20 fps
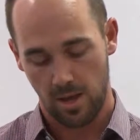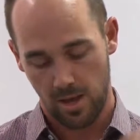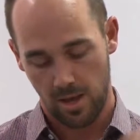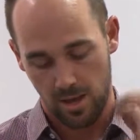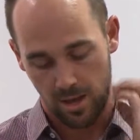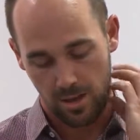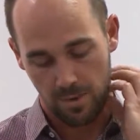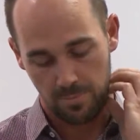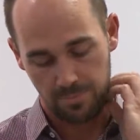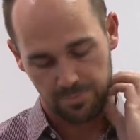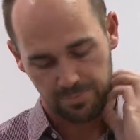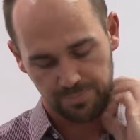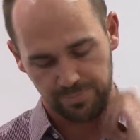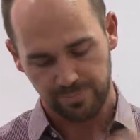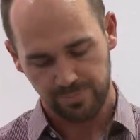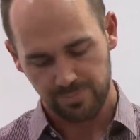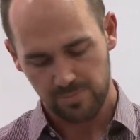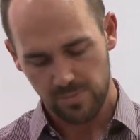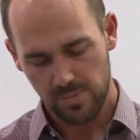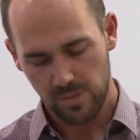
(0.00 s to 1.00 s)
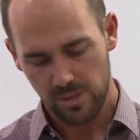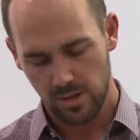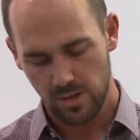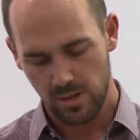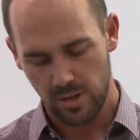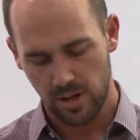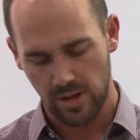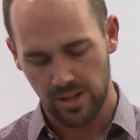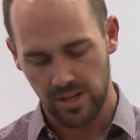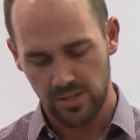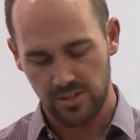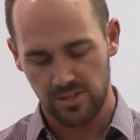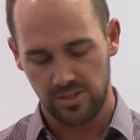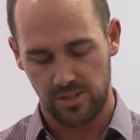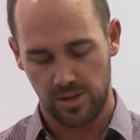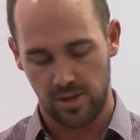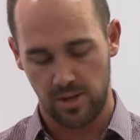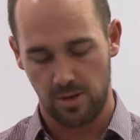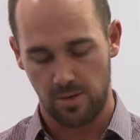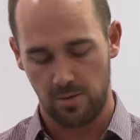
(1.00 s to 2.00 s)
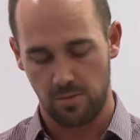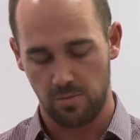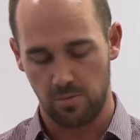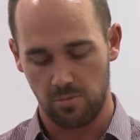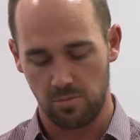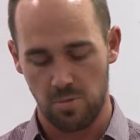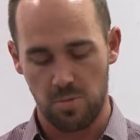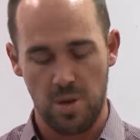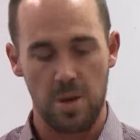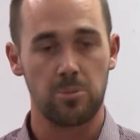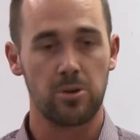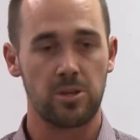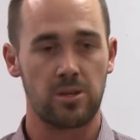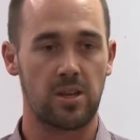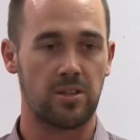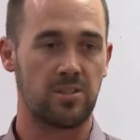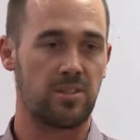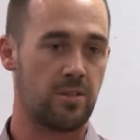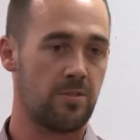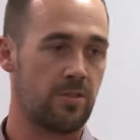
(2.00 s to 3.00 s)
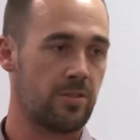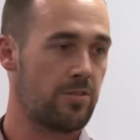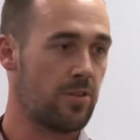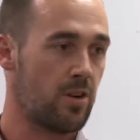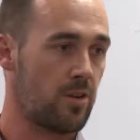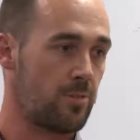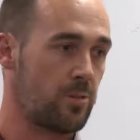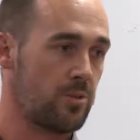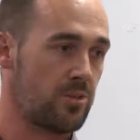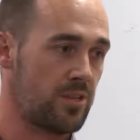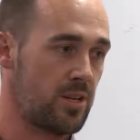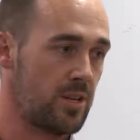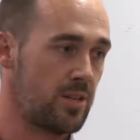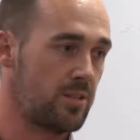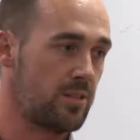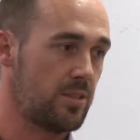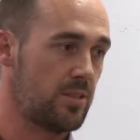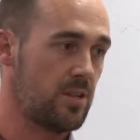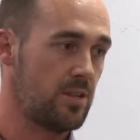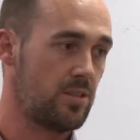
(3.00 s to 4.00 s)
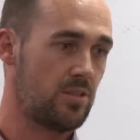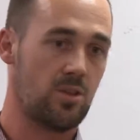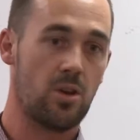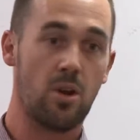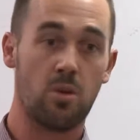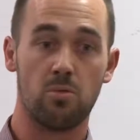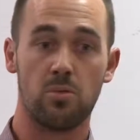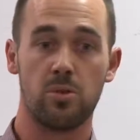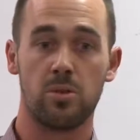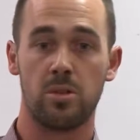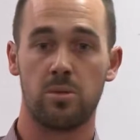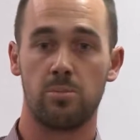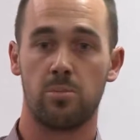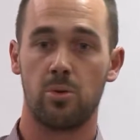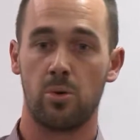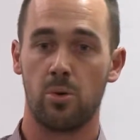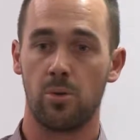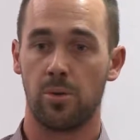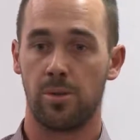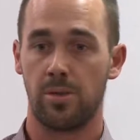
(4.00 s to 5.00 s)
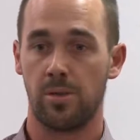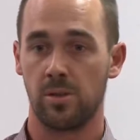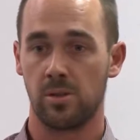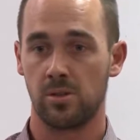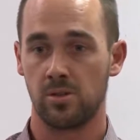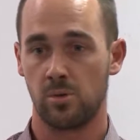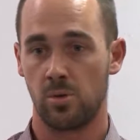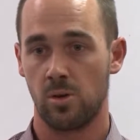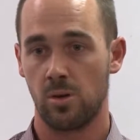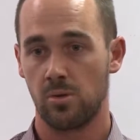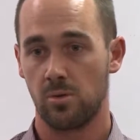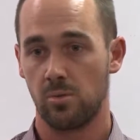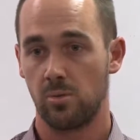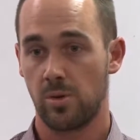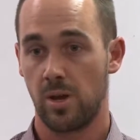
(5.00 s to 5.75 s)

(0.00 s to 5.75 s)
I guess remembering that 75% is a really important thing as well.